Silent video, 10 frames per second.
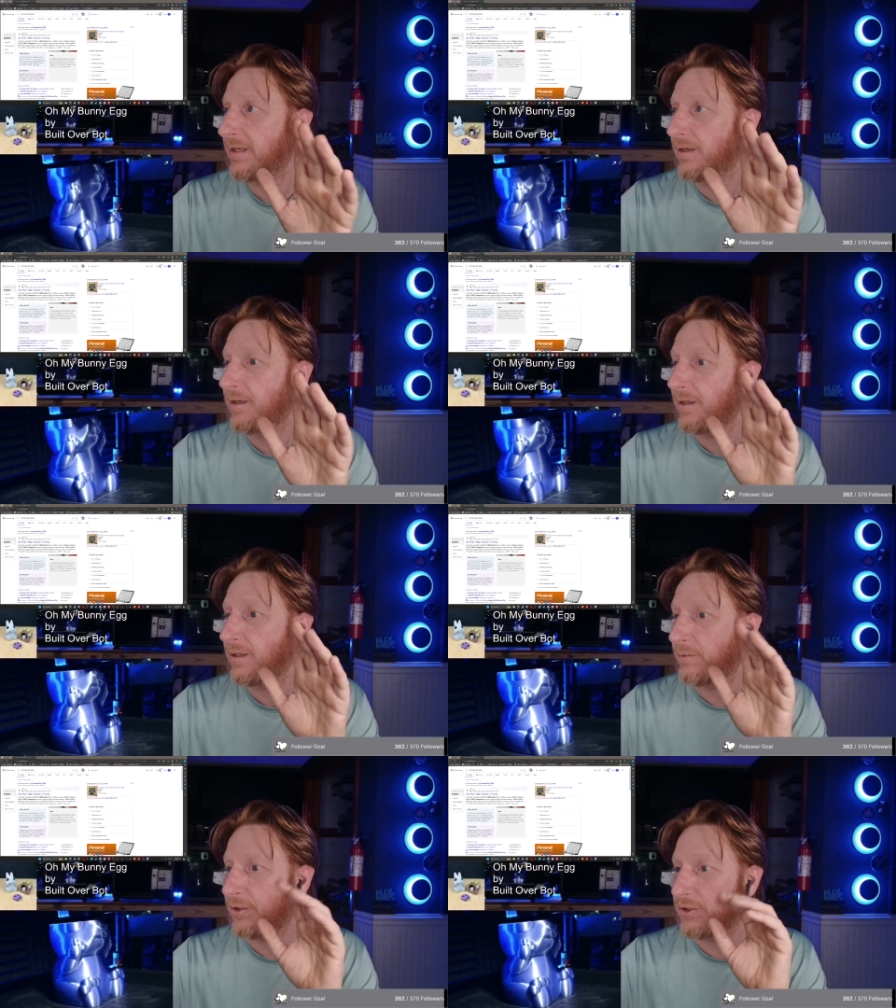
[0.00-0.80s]
We're
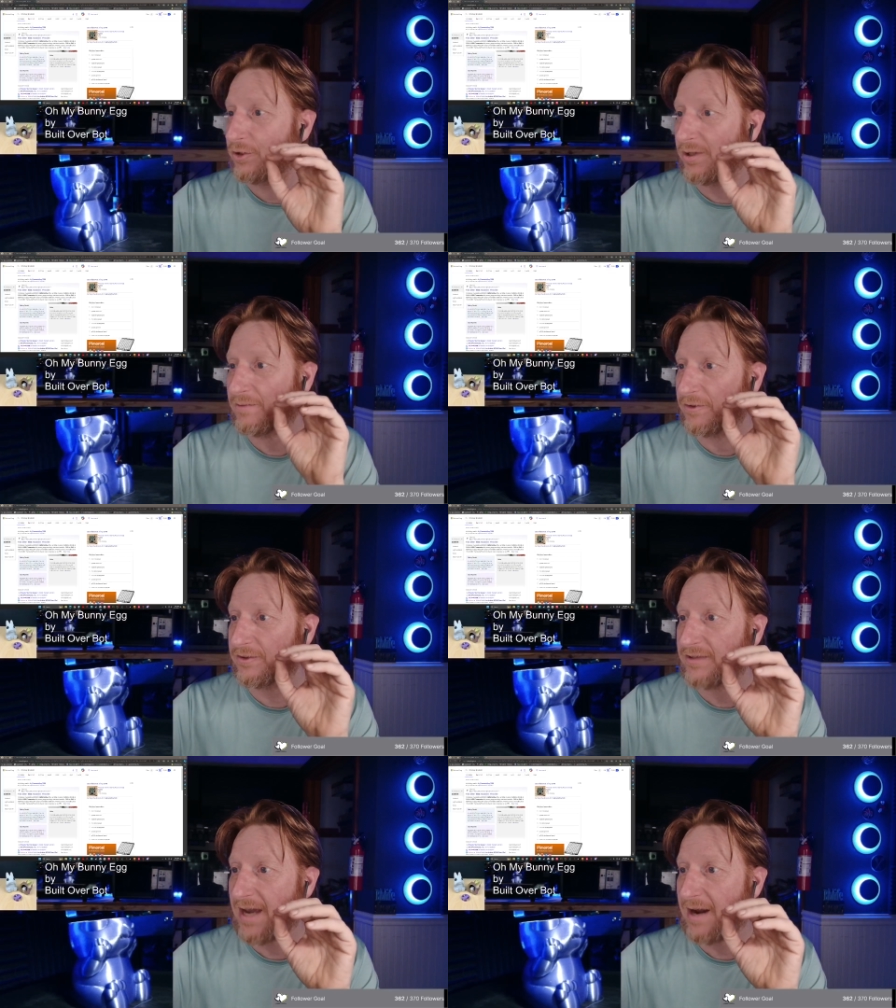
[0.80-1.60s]
shooting for
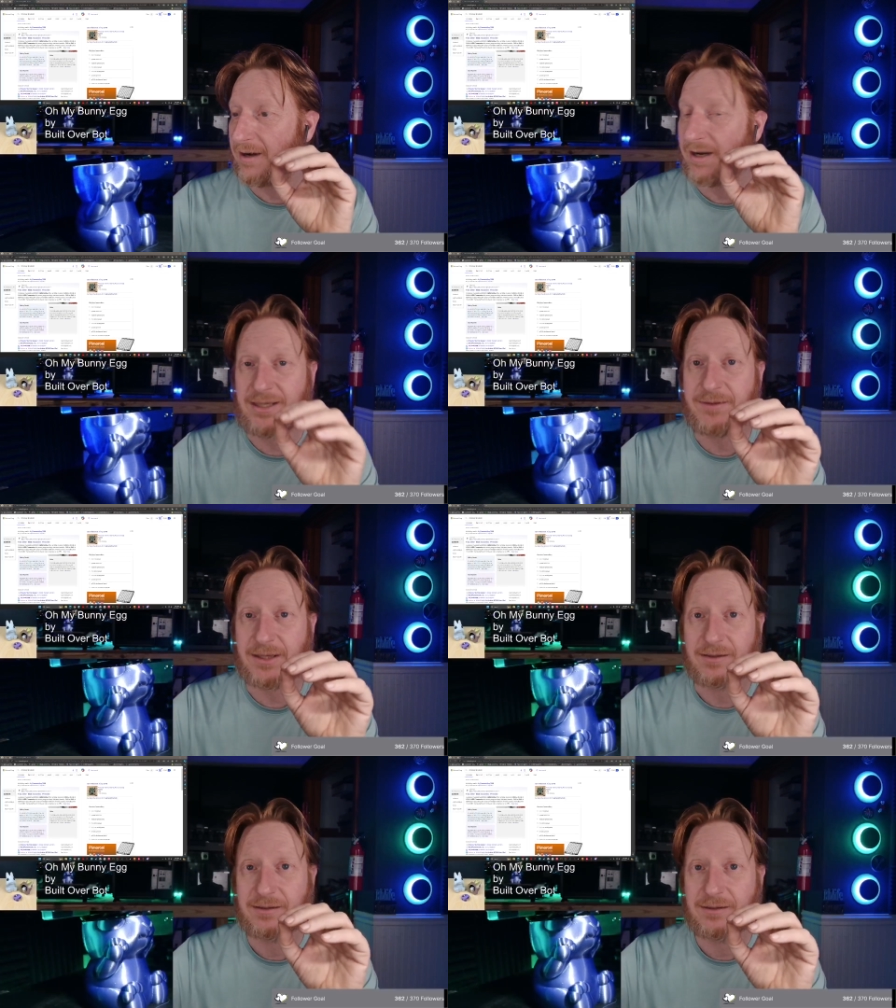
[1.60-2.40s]
Saturday evening.
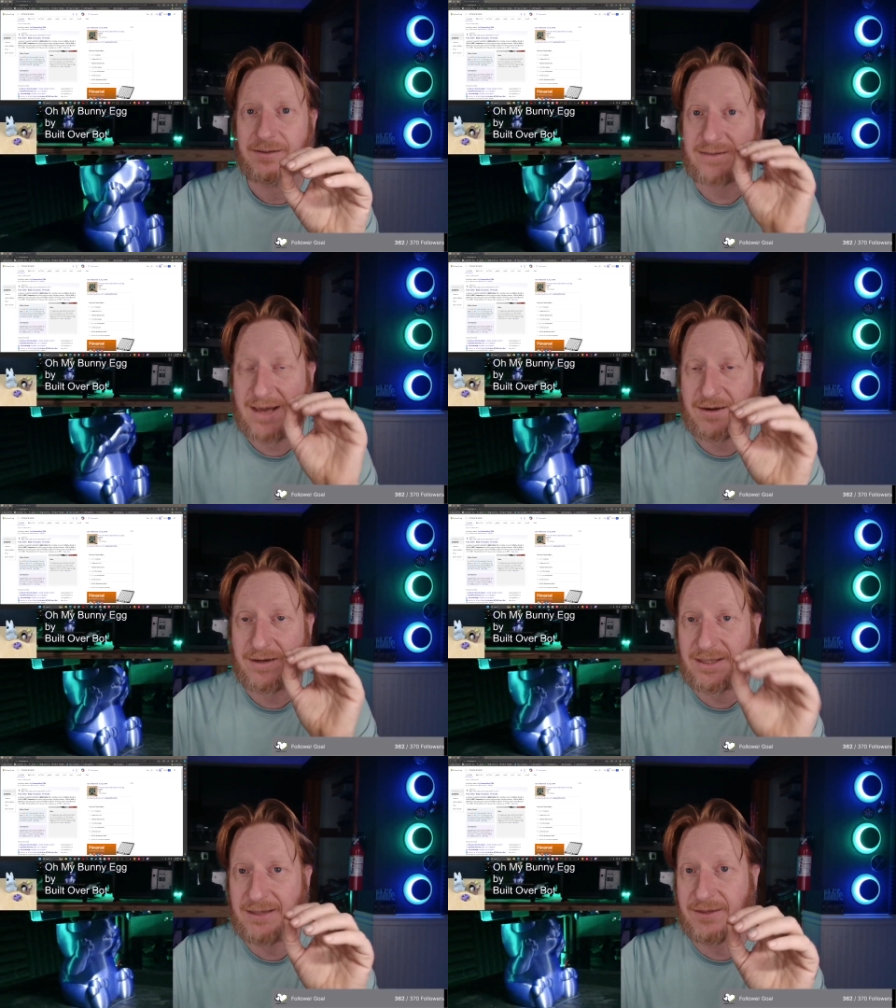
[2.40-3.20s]
Saturday
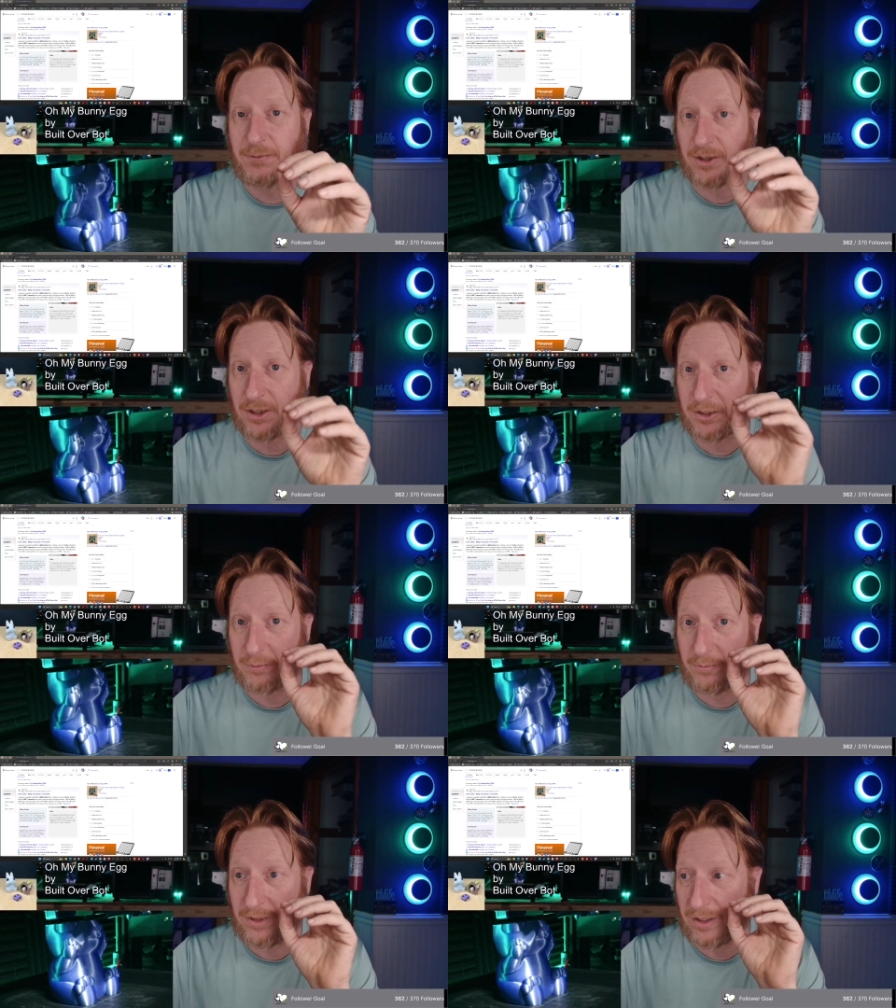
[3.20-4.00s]
evening,
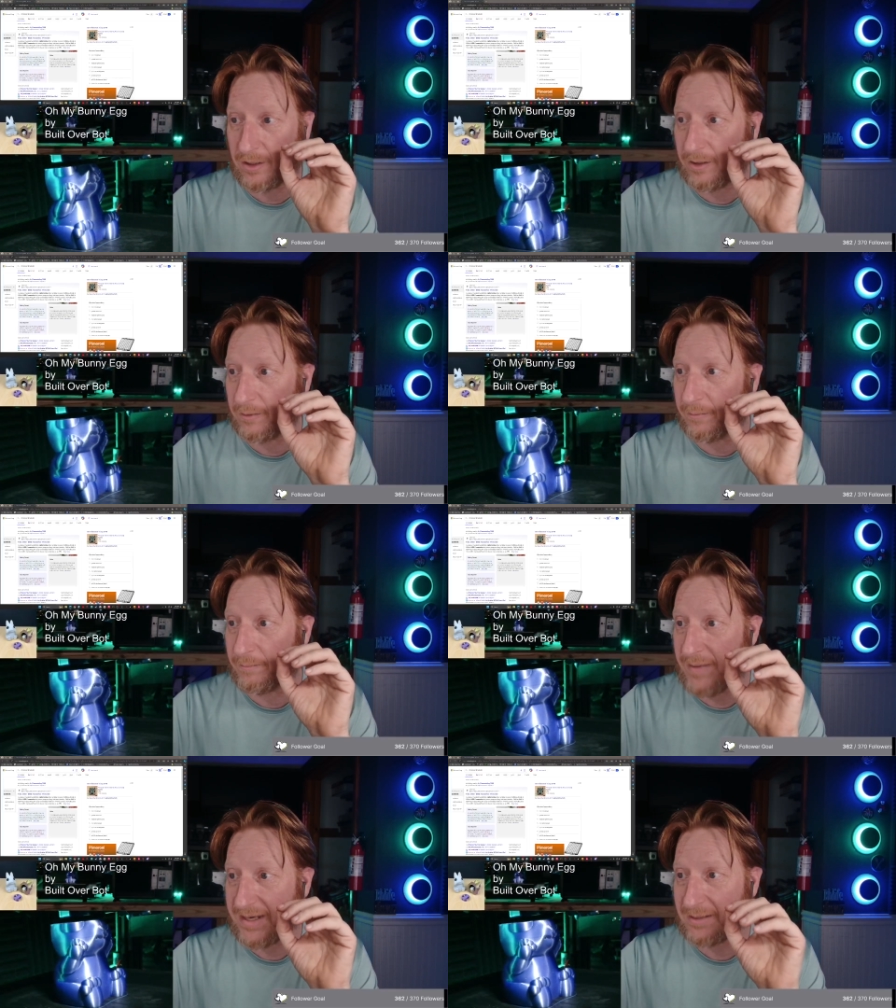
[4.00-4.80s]
we are
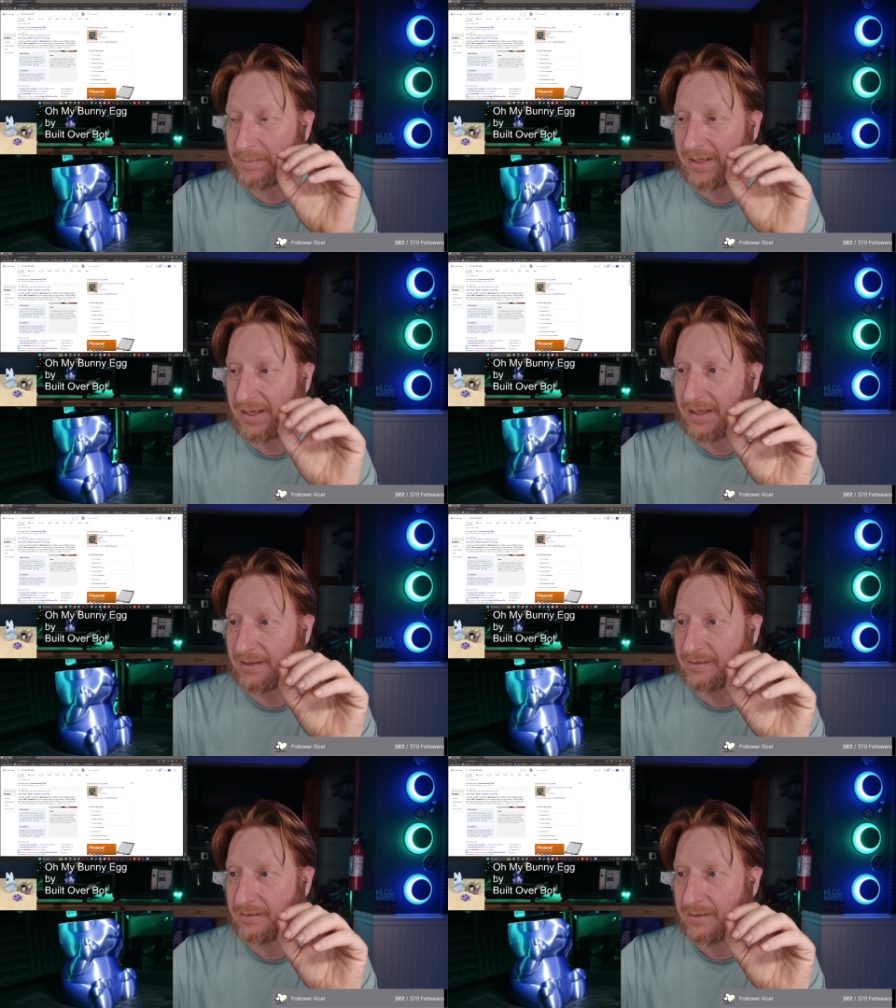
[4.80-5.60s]
making
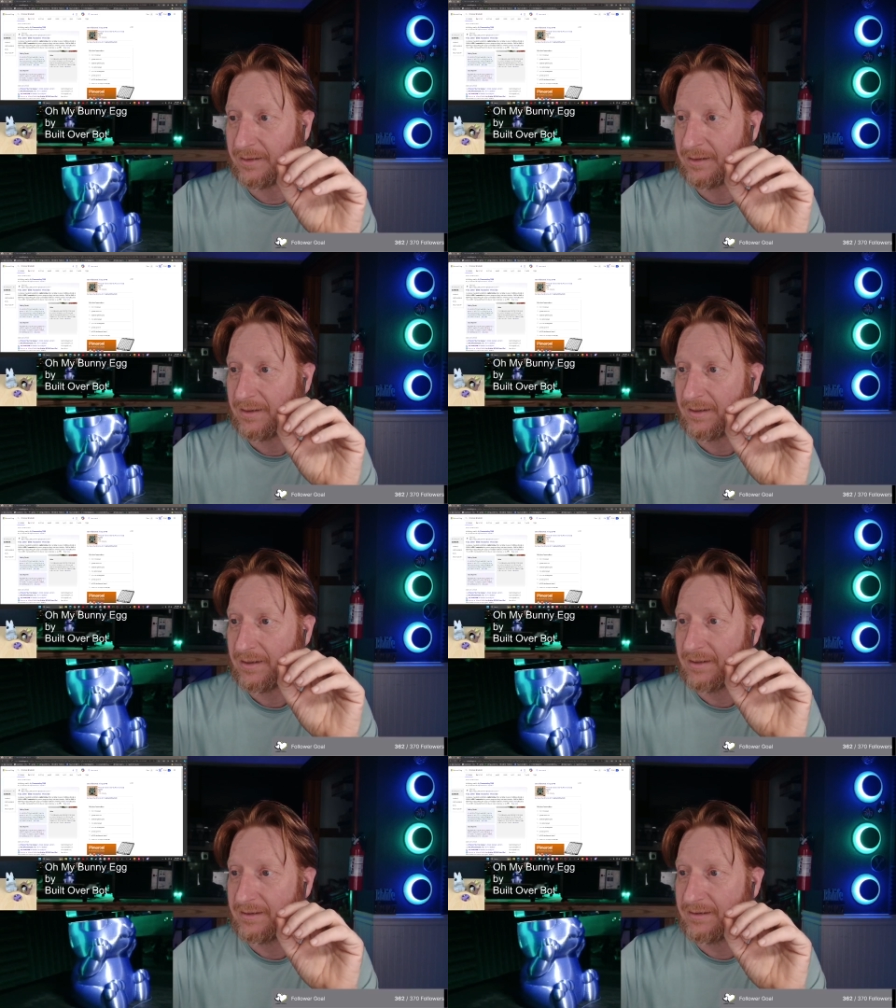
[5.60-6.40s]
plans.
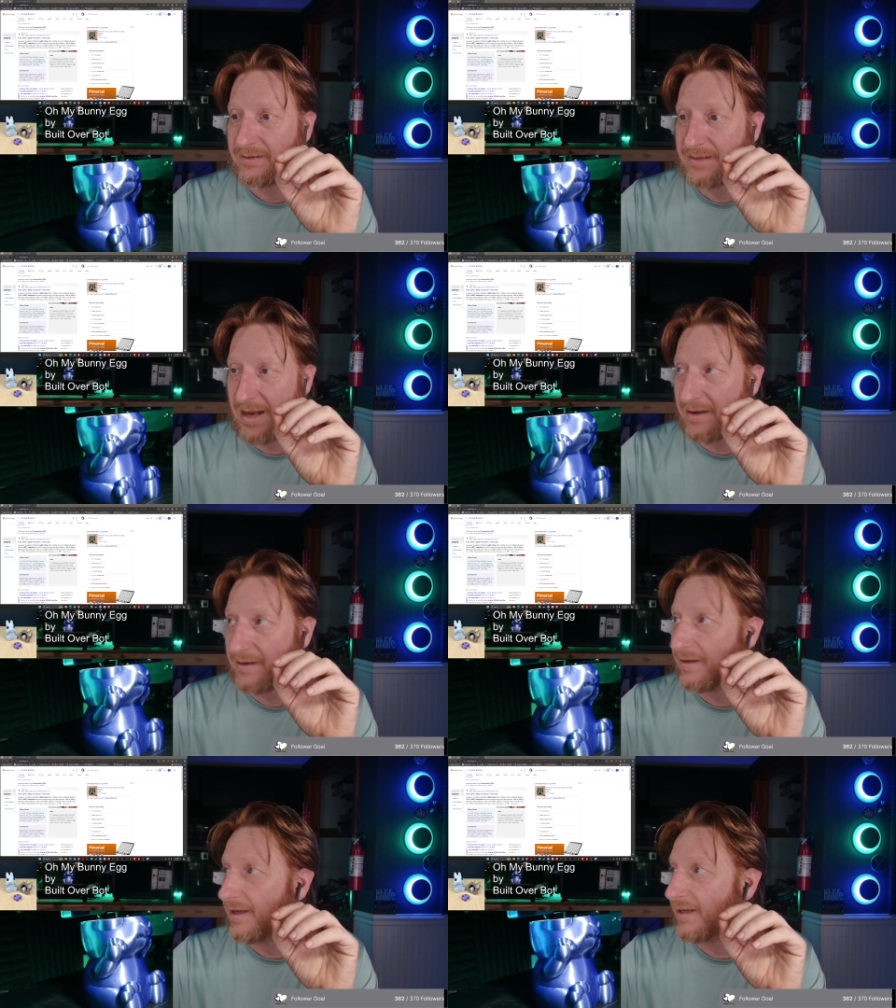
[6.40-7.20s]
Saturday
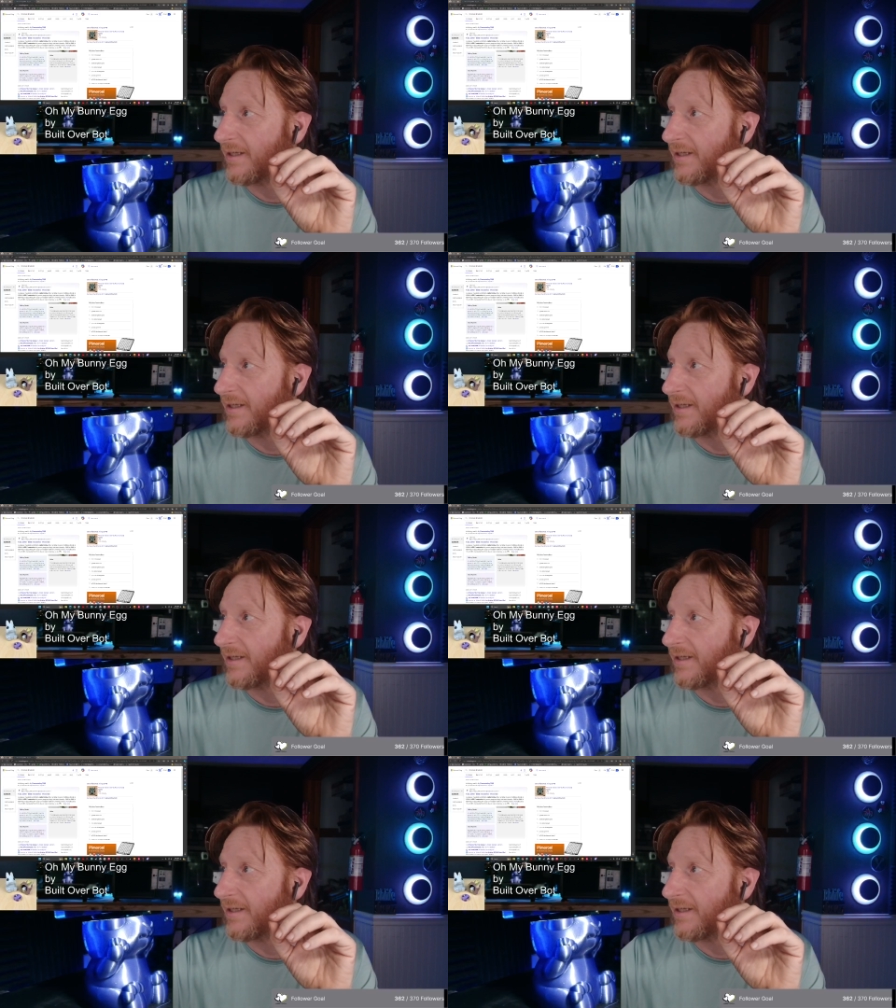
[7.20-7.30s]
evening.